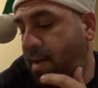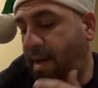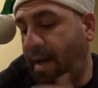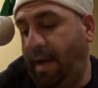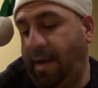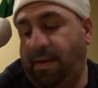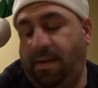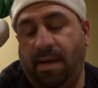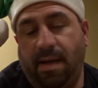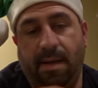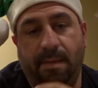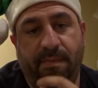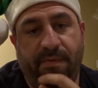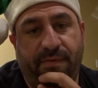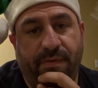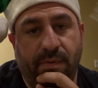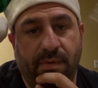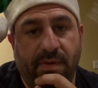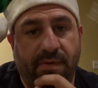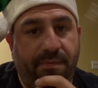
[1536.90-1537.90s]
a tub
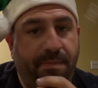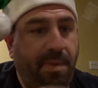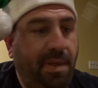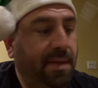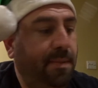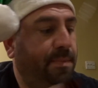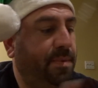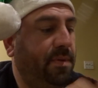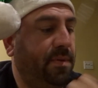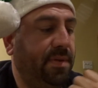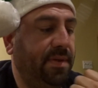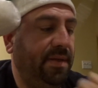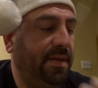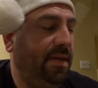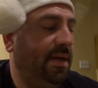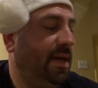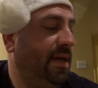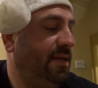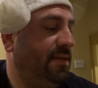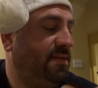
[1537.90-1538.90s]
full of people
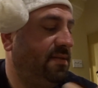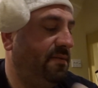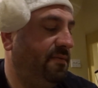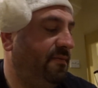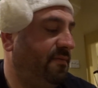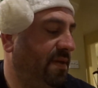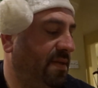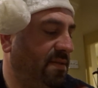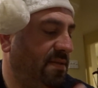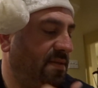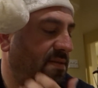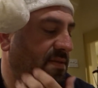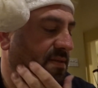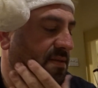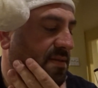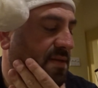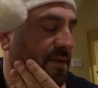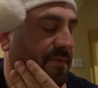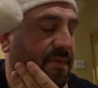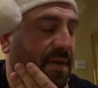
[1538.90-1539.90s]
and gates and fences and
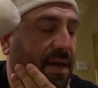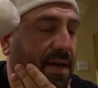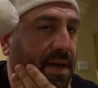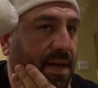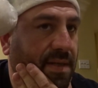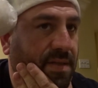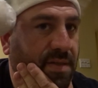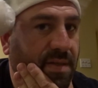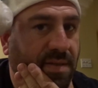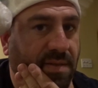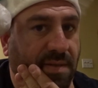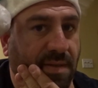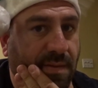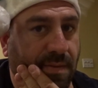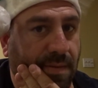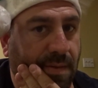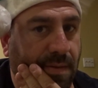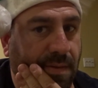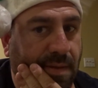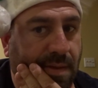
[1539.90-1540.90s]
stuff. I just
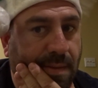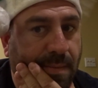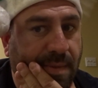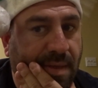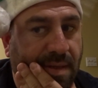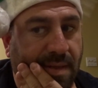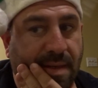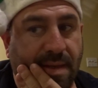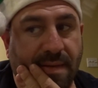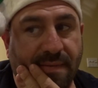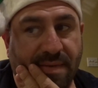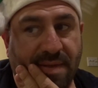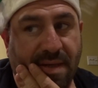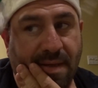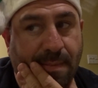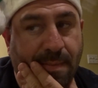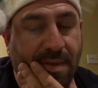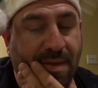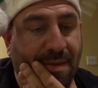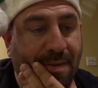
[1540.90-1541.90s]
don't know that I'm gonna have
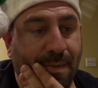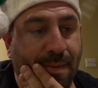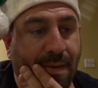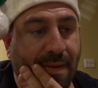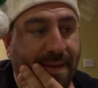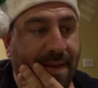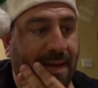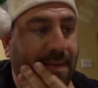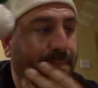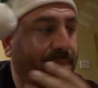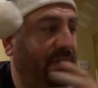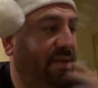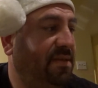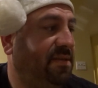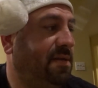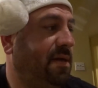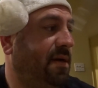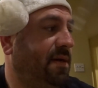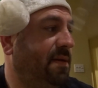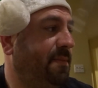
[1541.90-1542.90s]
time to do all that. But he's
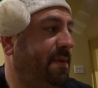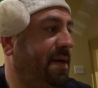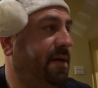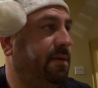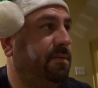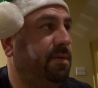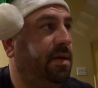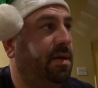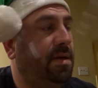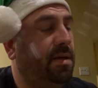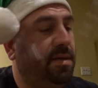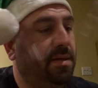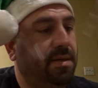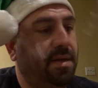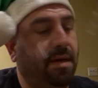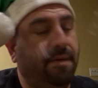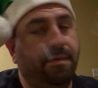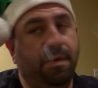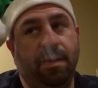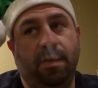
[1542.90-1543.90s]
talking about
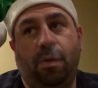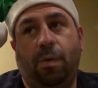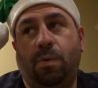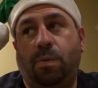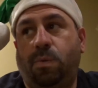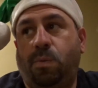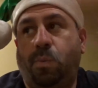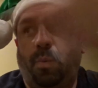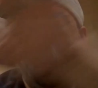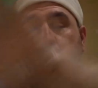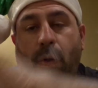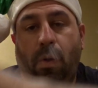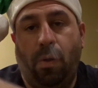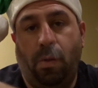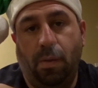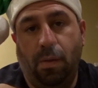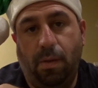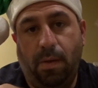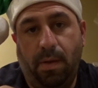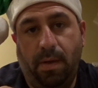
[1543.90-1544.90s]
covering the whole
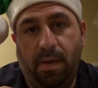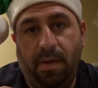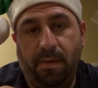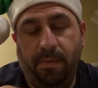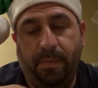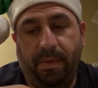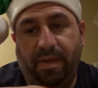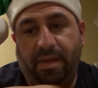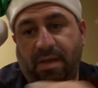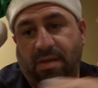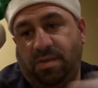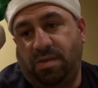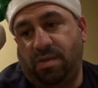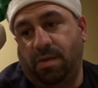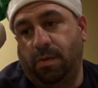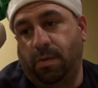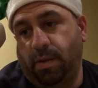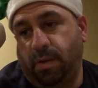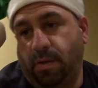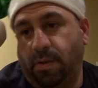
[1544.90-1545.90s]
wall with it,
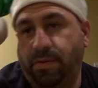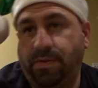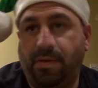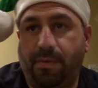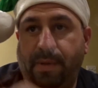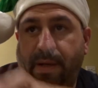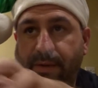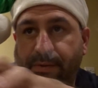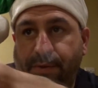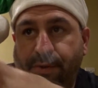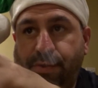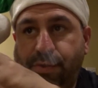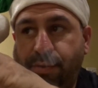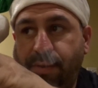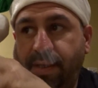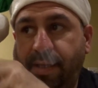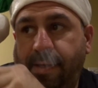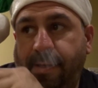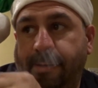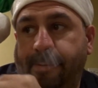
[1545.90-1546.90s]
so it goes around the
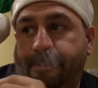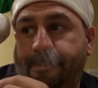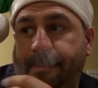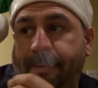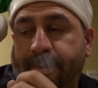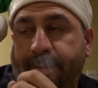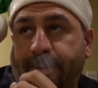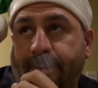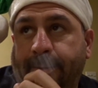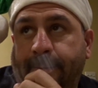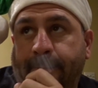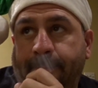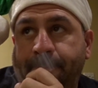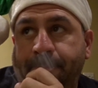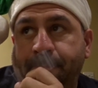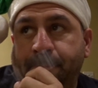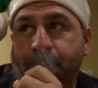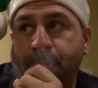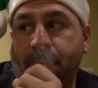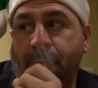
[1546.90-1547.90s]
tree and
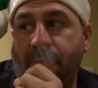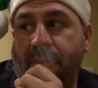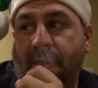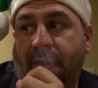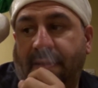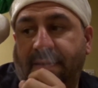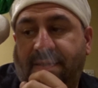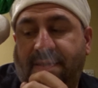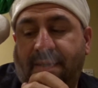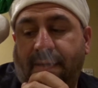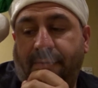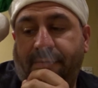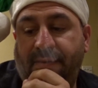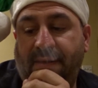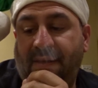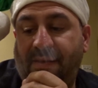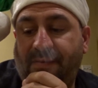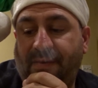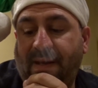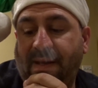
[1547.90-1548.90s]
stuff.
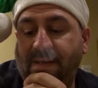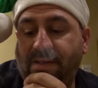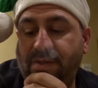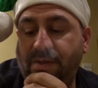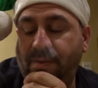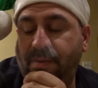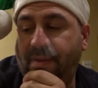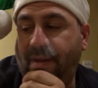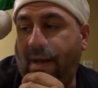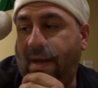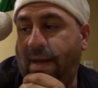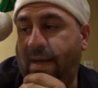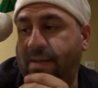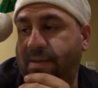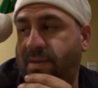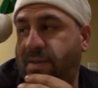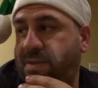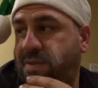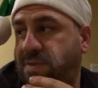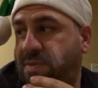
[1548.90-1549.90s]
If I do
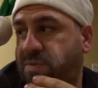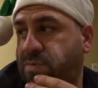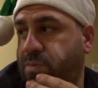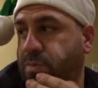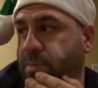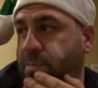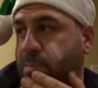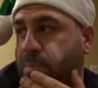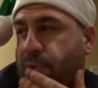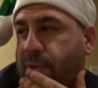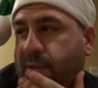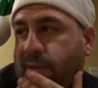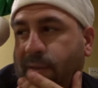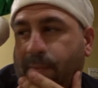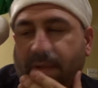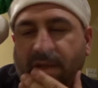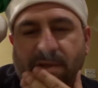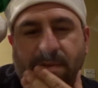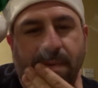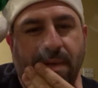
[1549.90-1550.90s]
that, this room pretty
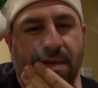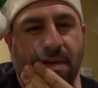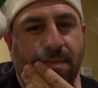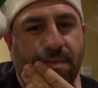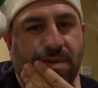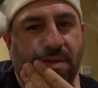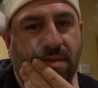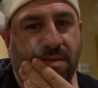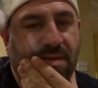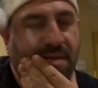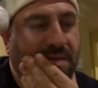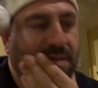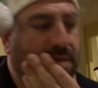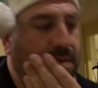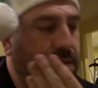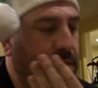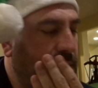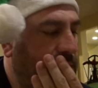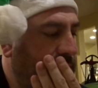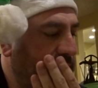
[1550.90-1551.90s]
much becomes useless during